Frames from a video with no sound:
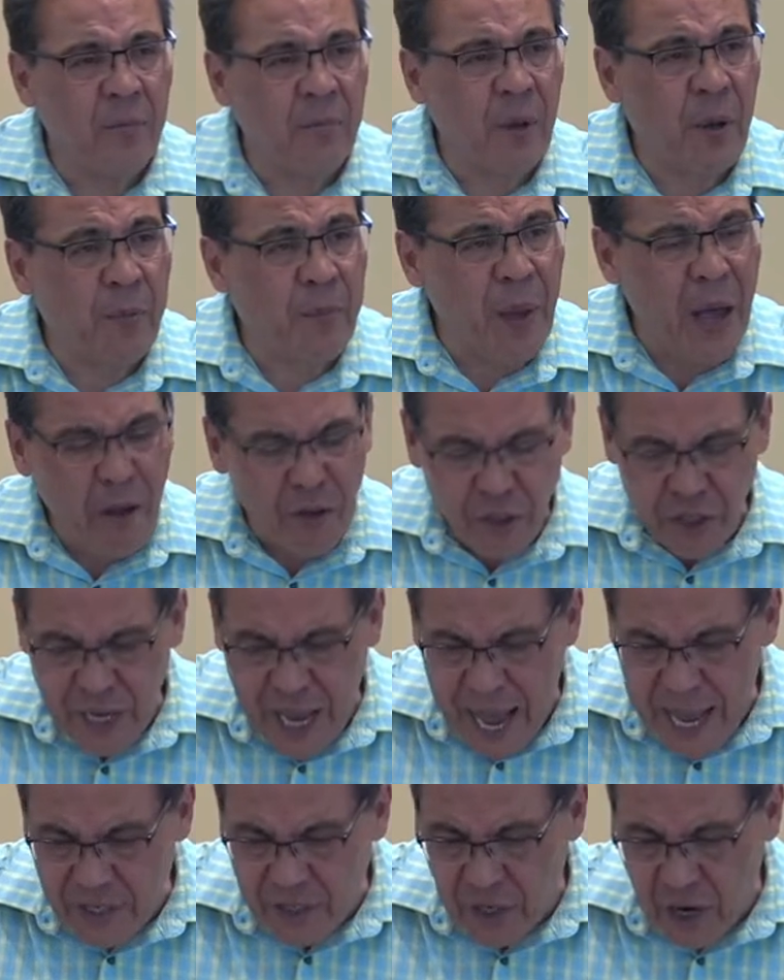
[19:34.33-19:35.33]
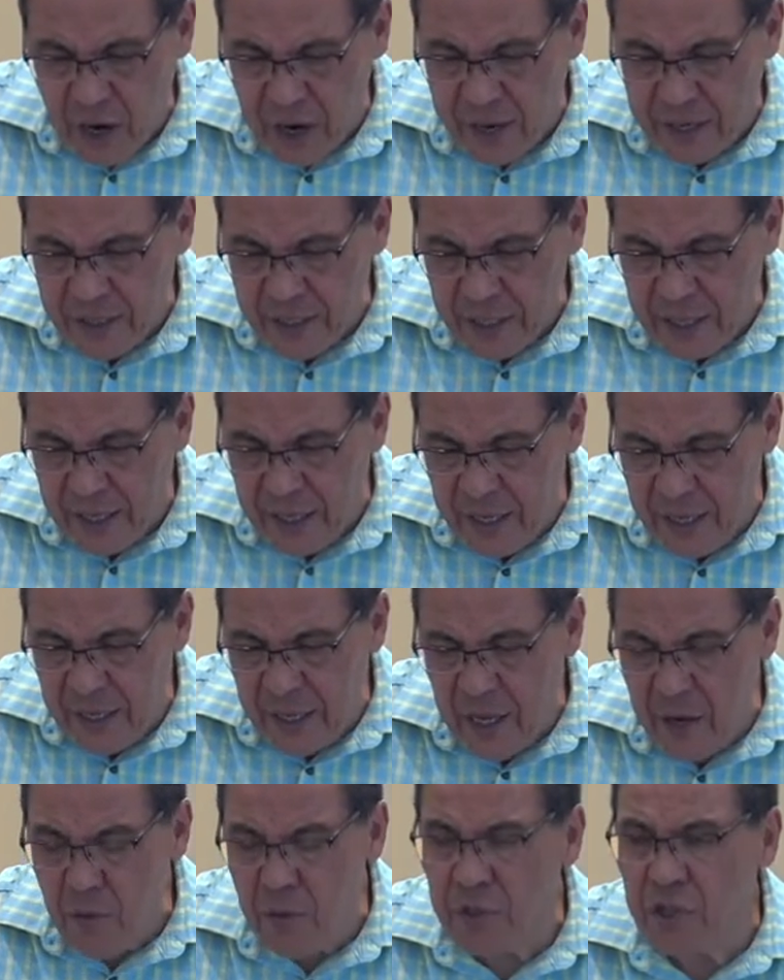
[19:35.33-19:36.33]
But Belshazzar, as a king,
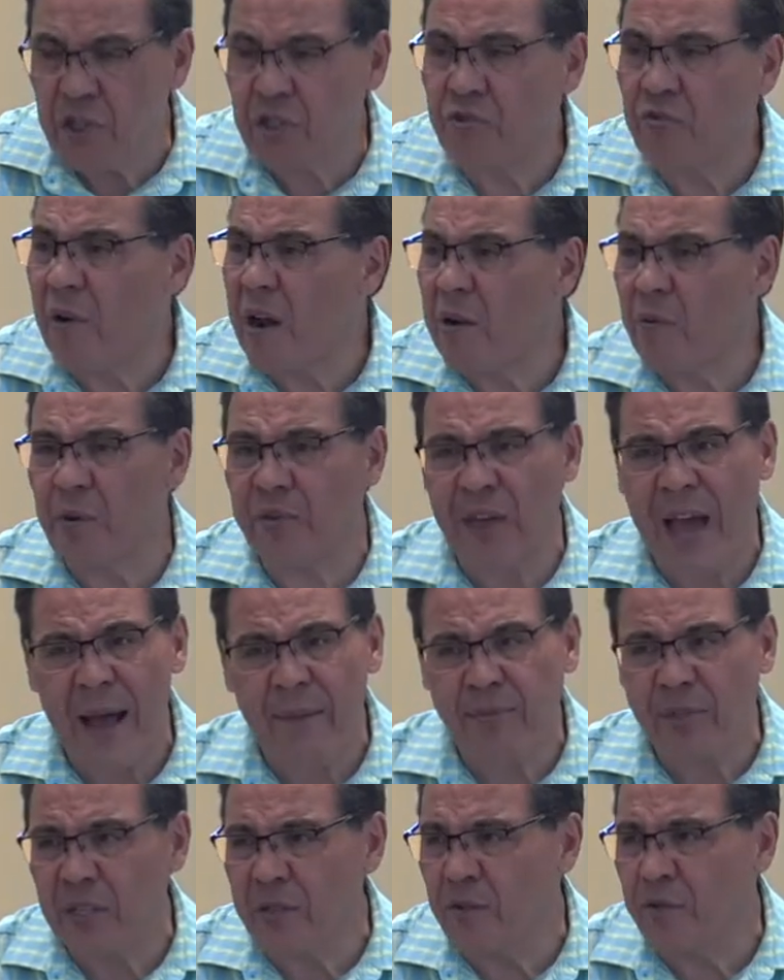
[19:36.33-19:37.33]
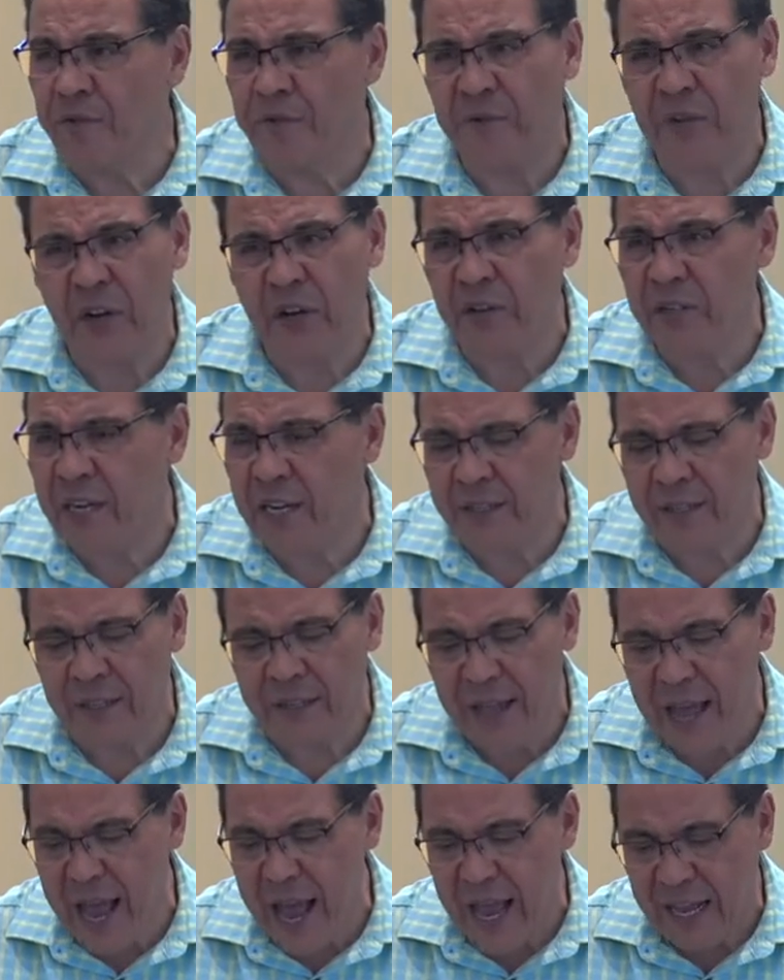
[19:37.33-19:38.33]
he was struck with absolute fear
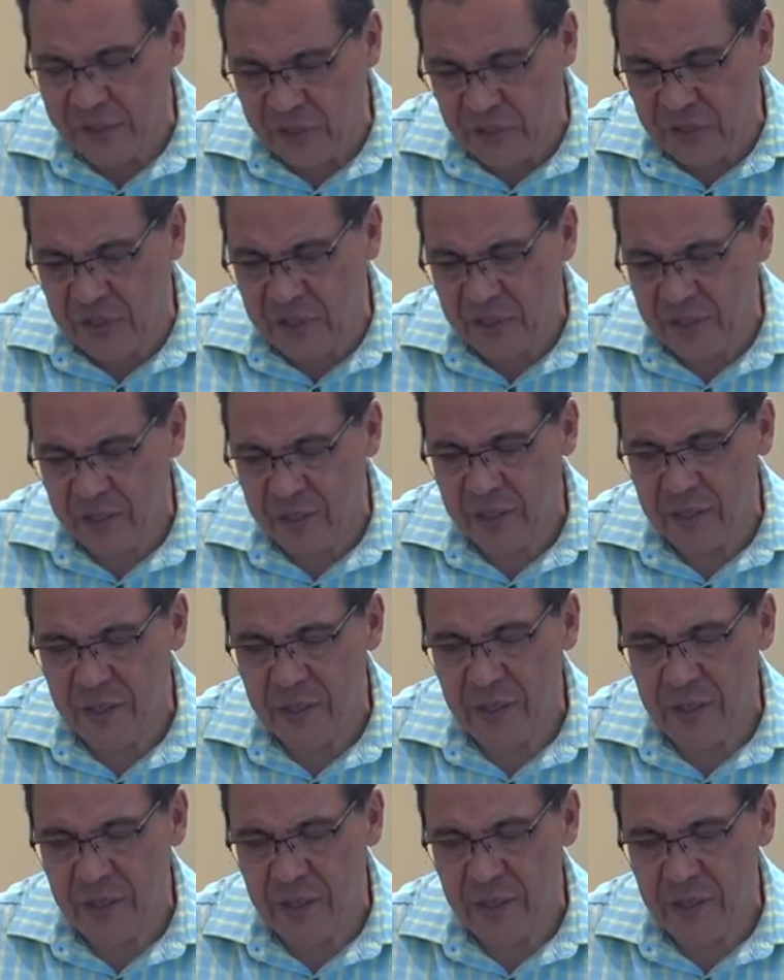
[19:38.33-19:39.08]
nonetheless.